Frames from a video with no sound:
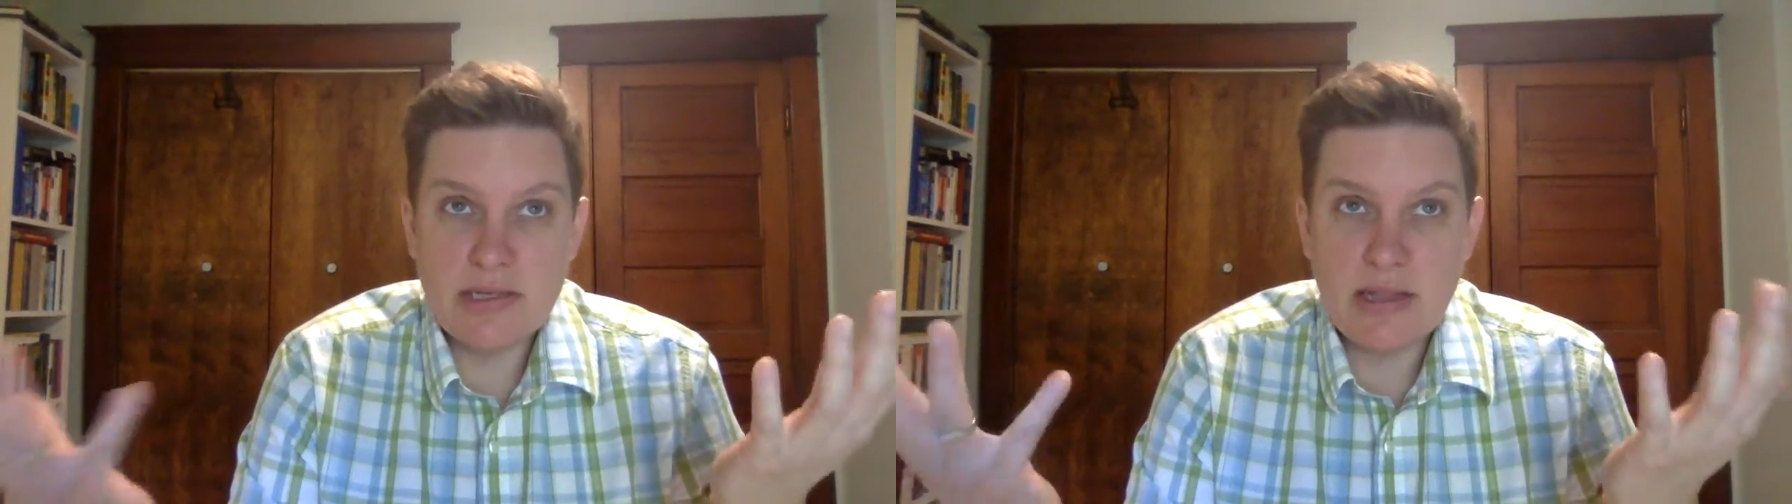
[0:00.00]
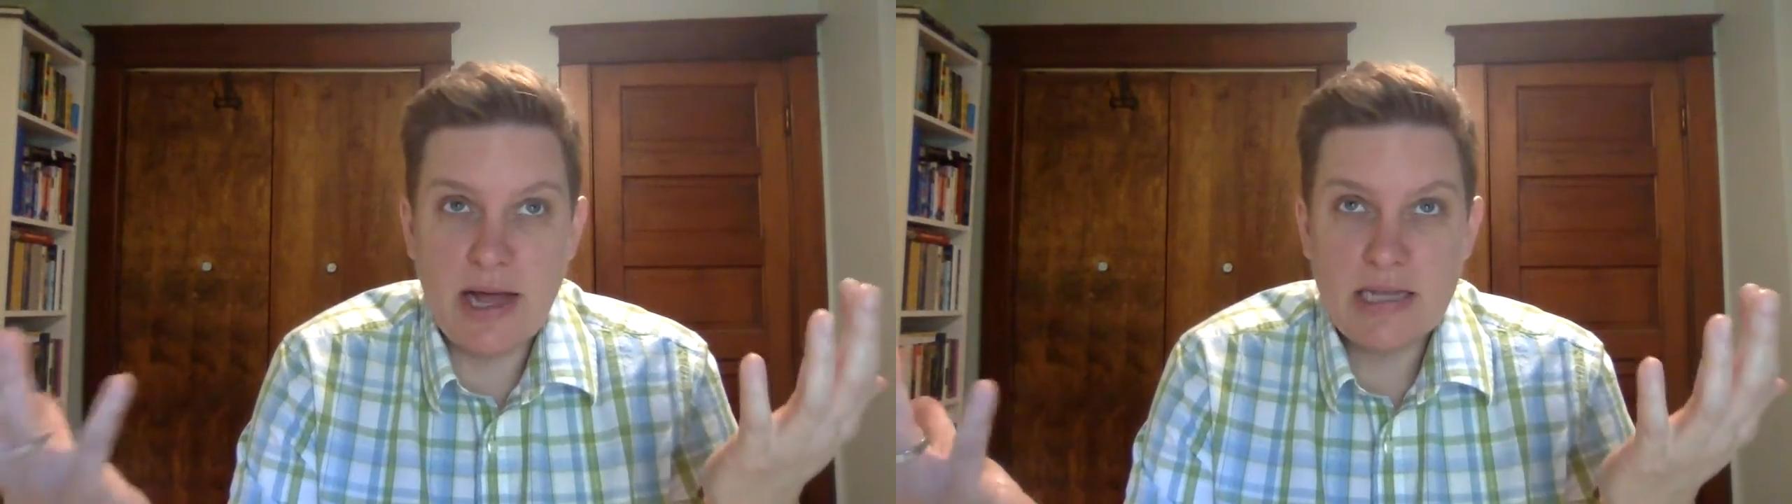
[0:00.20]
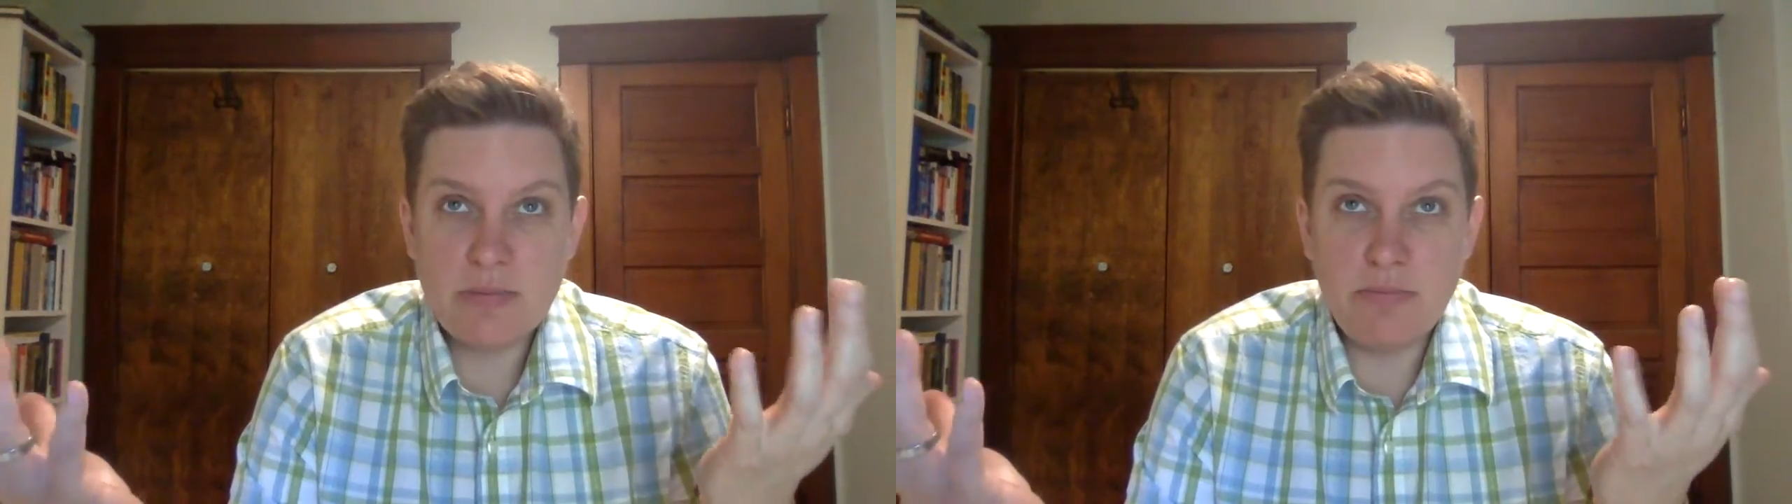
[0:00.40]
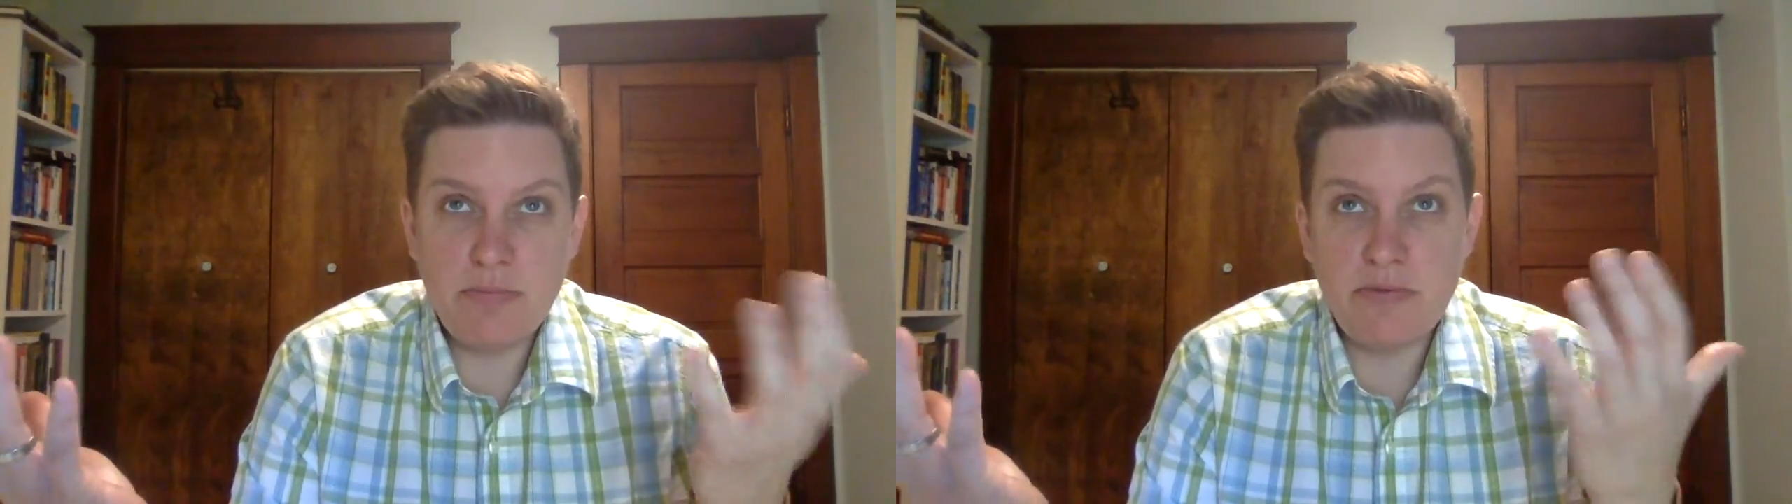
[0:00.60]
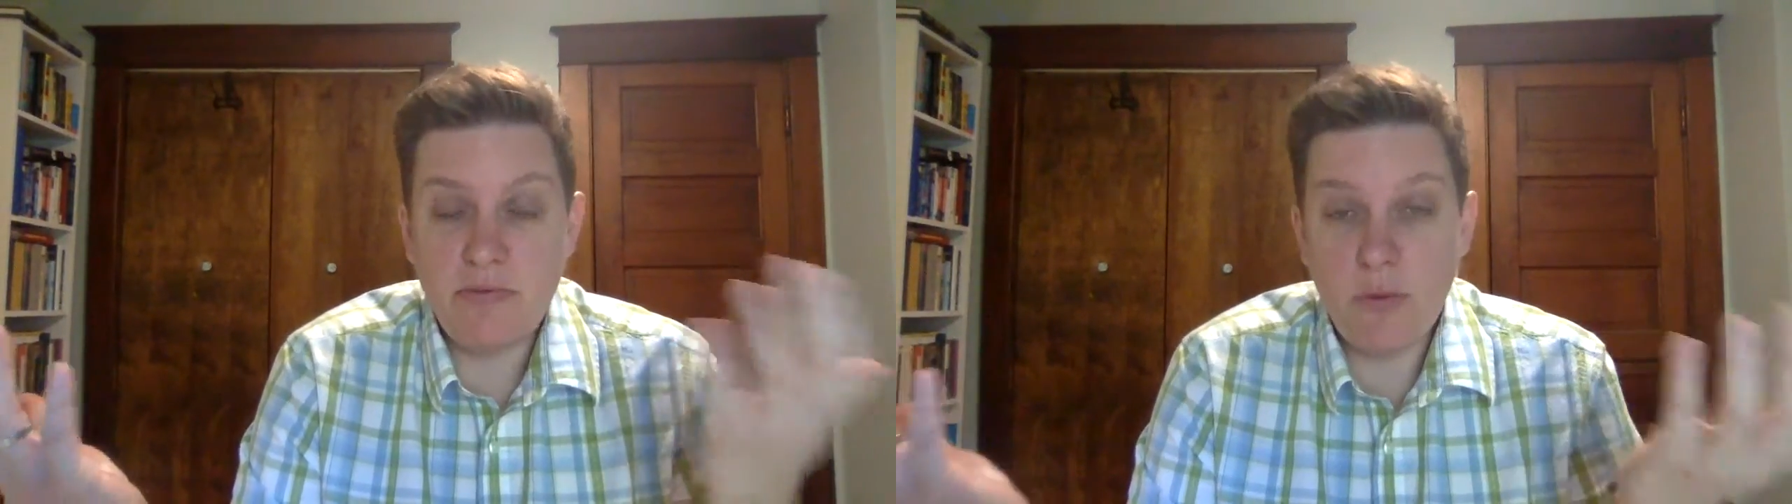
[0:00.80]
class
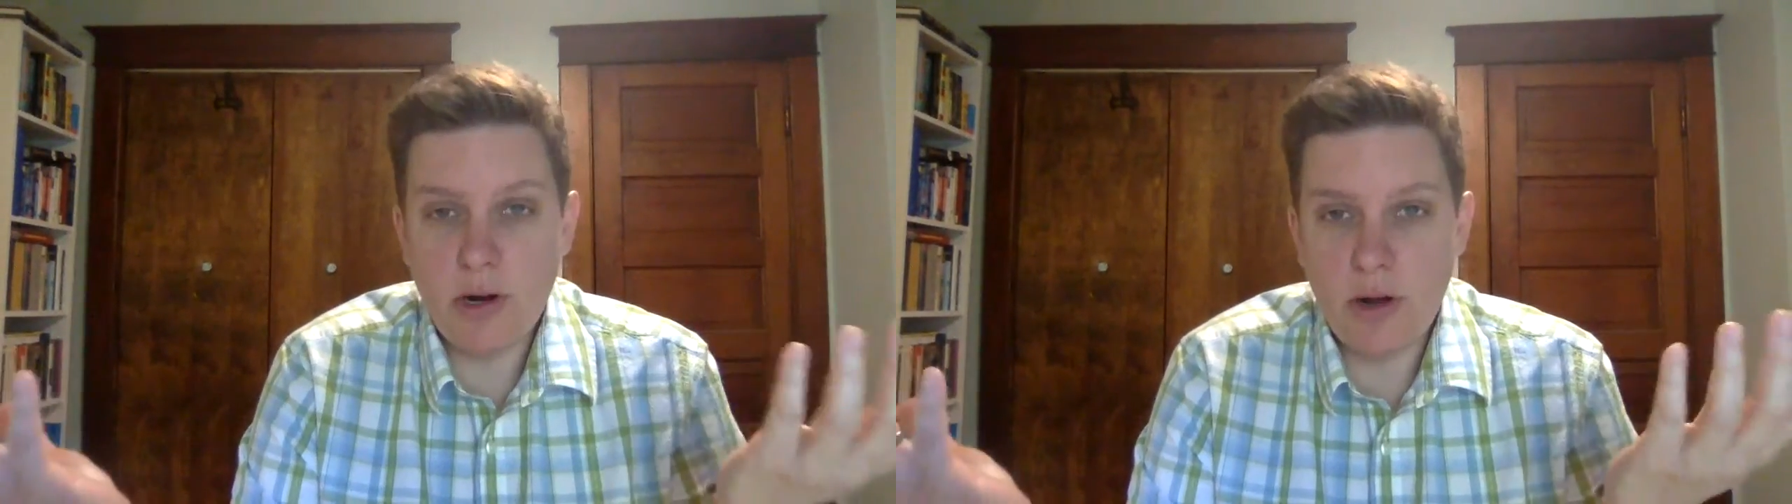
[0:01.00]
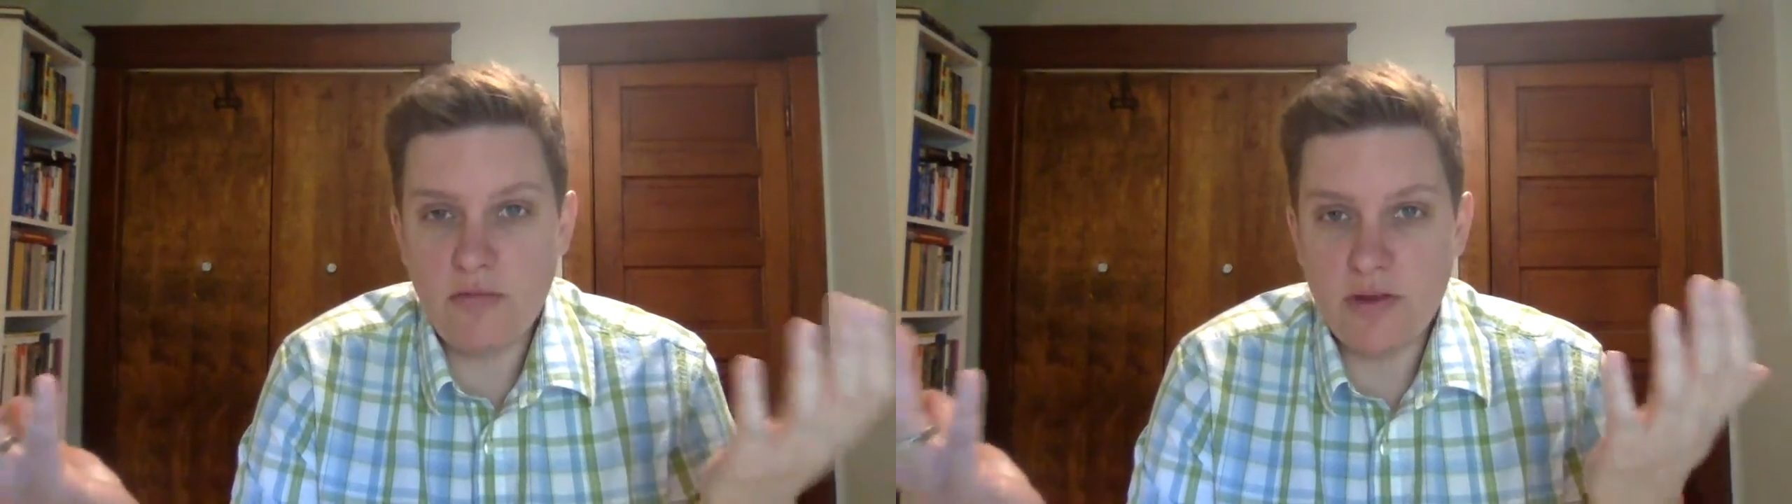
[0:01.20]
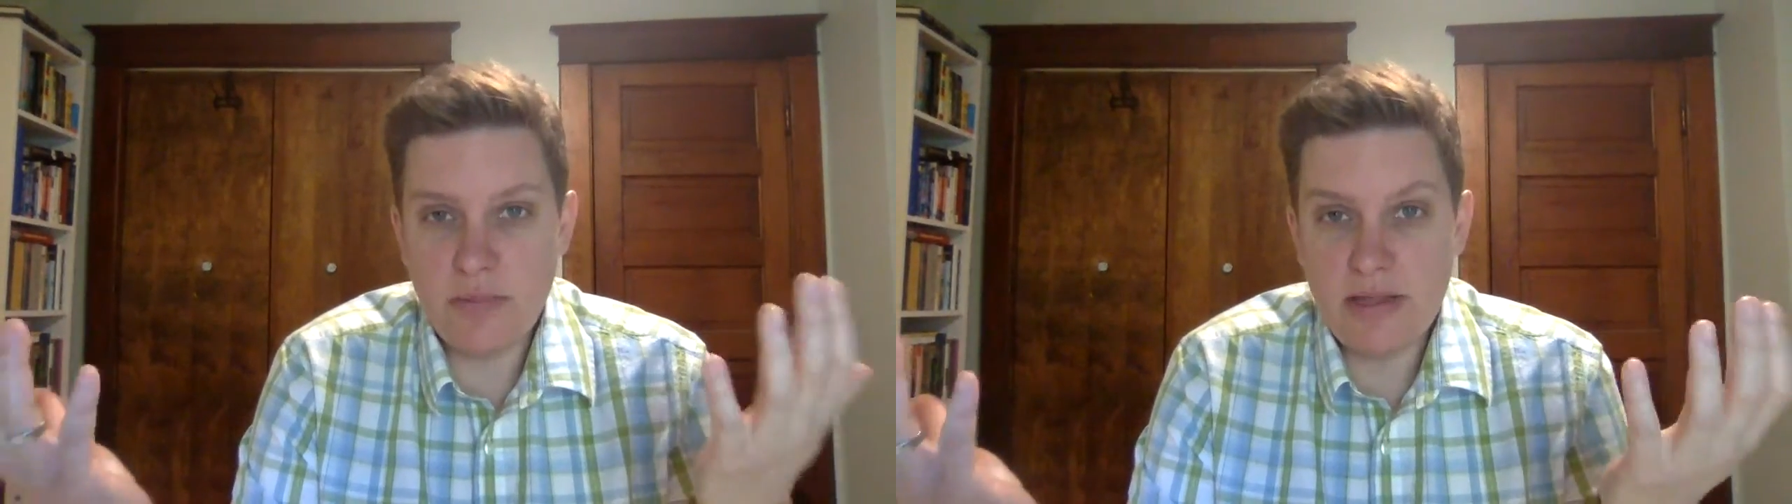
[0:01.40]
before COVID,